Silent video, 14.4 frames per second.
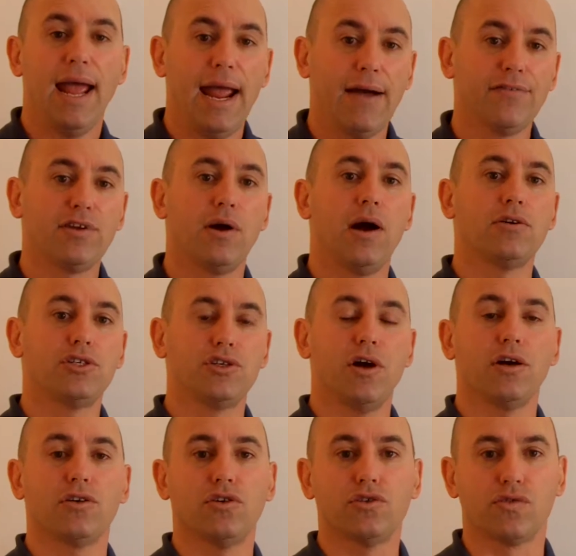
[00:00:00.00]
After our
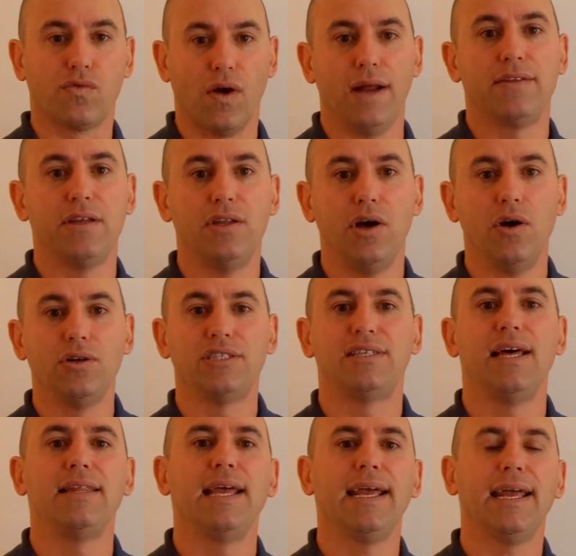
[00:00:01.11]
instructors write the notes,
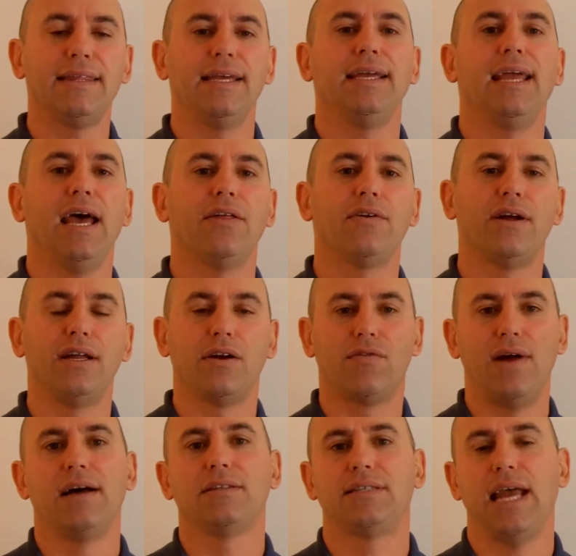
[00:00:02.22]
then they get together in a
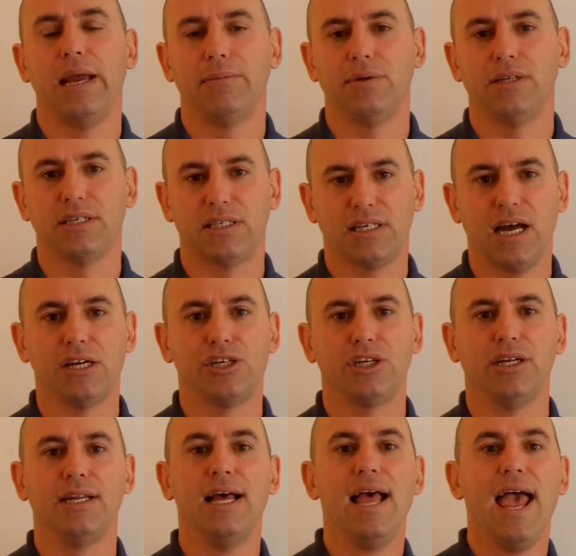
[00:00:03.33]
roundtable
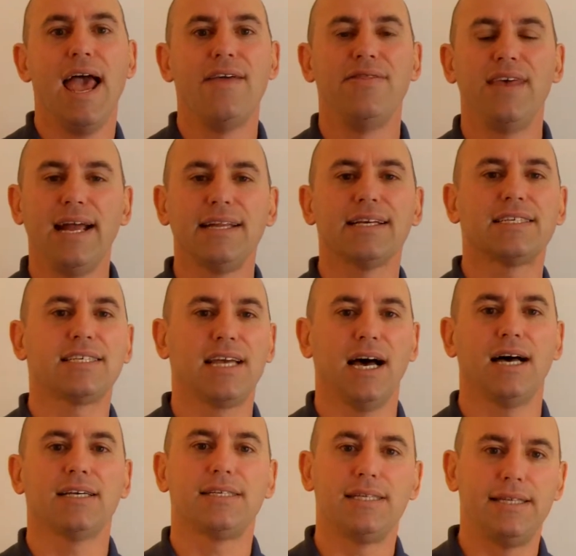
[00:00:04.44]
discussion and they
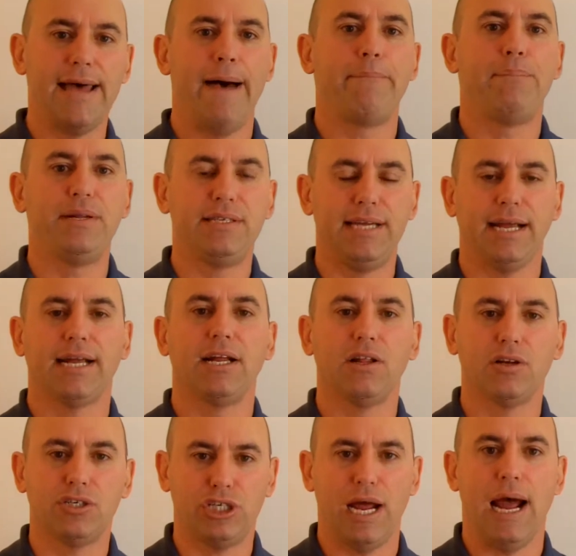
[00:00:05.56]
discuss that
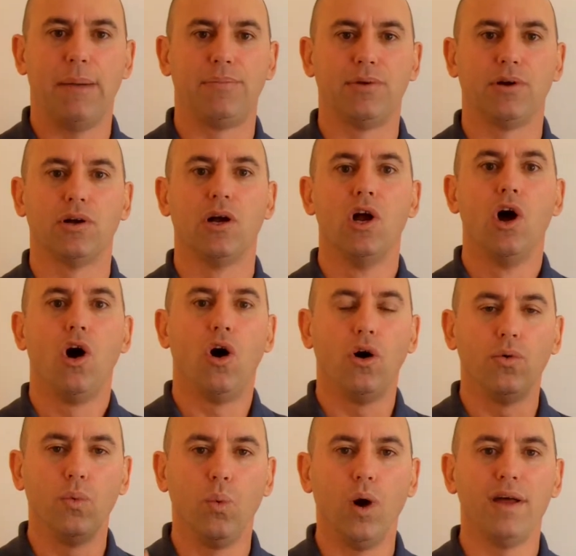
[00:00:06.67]
particular chapter
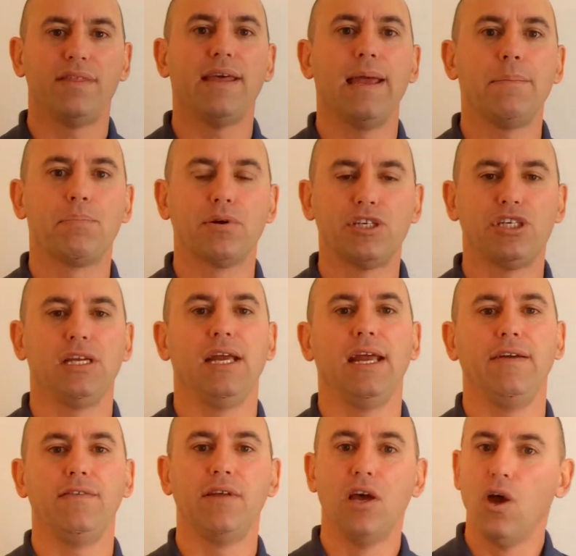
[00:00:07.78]
on what they
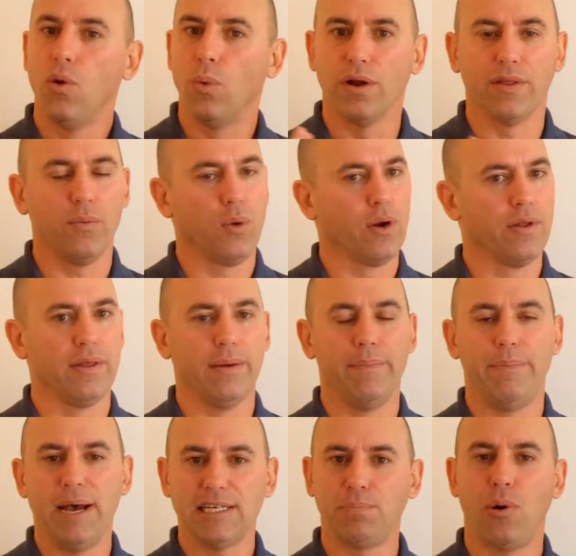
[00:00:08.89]
perceived were the
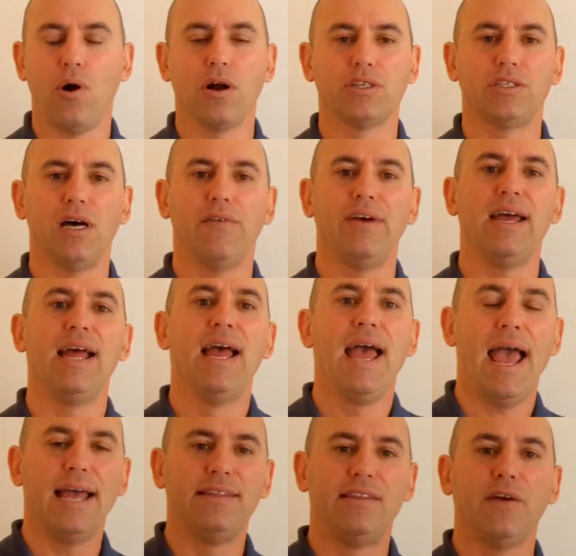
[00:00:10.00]
best parts of it
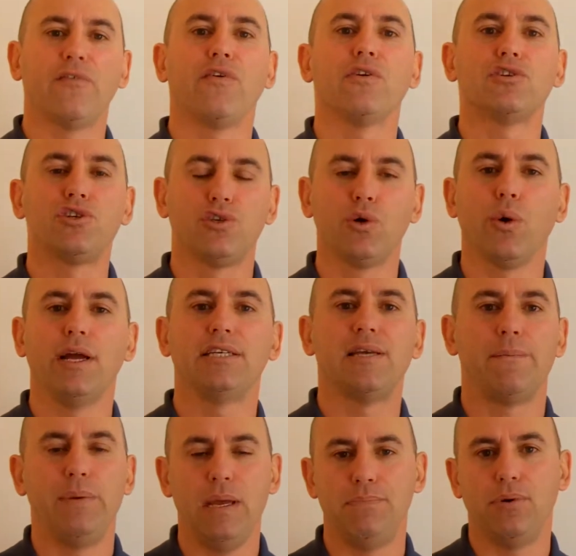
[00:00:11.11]
and different stories
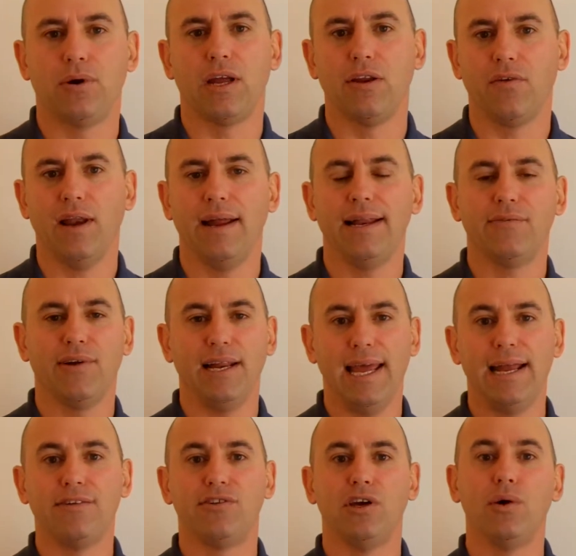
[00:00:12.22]
that people can
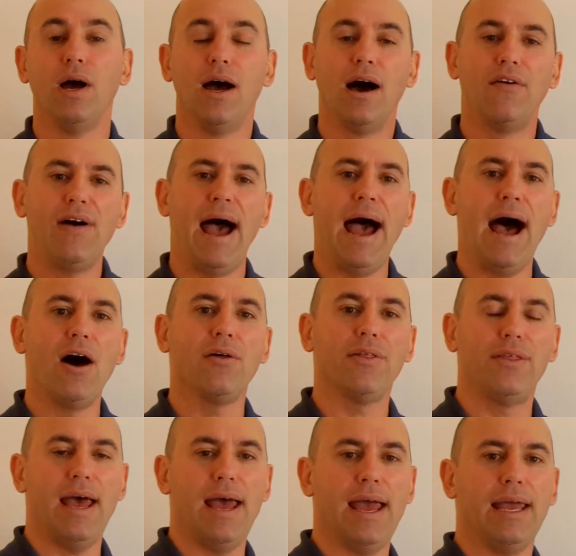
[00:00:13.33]
relate to of how
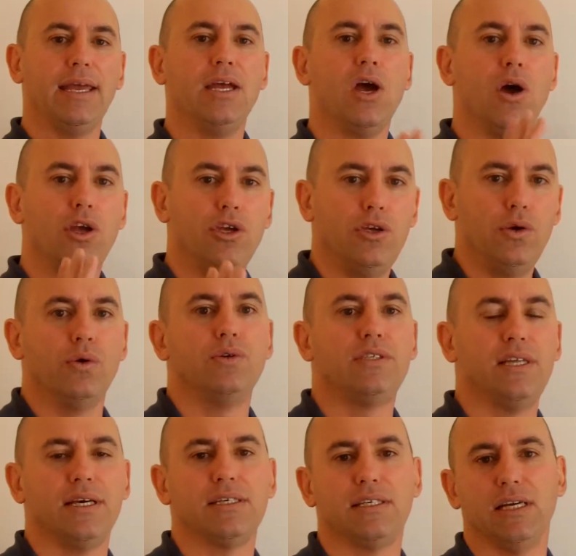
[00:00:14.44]
they use
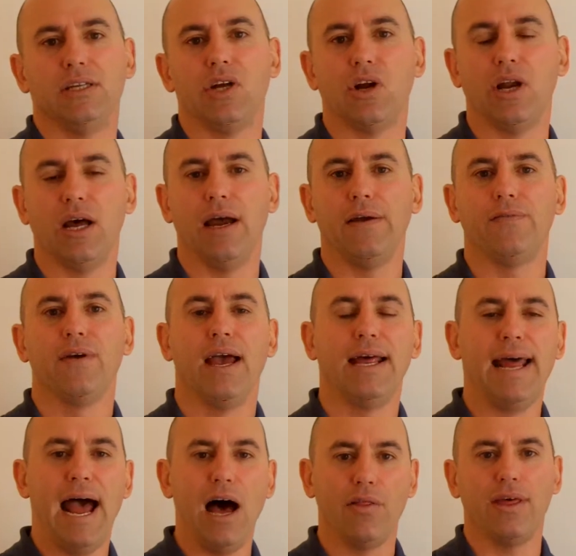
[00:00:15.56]
this in their life
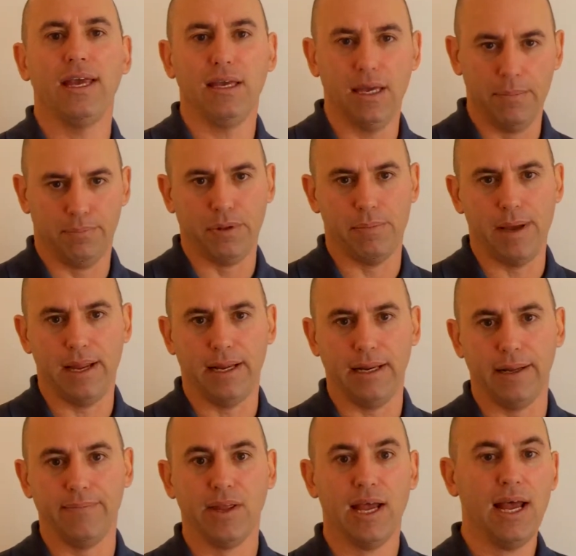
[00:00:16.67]
and how they implemented
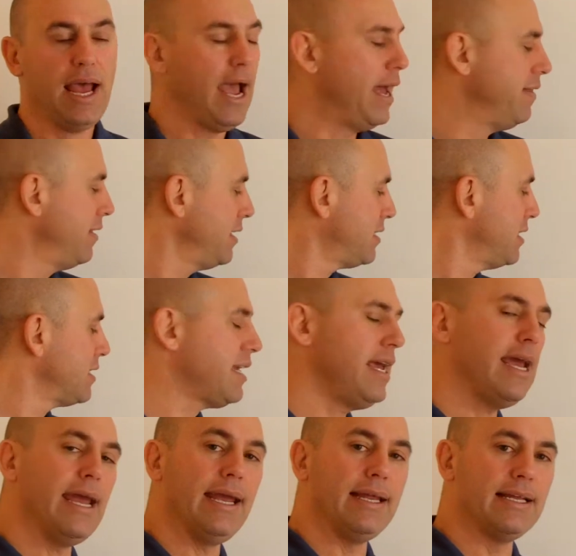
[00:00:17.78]
it. And this is
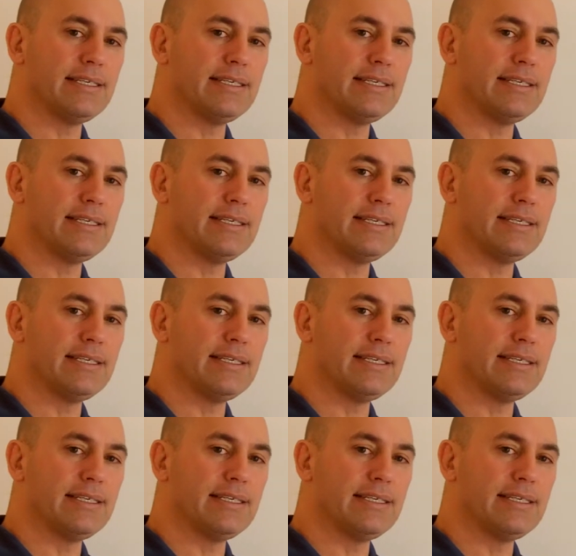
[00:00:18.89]
key.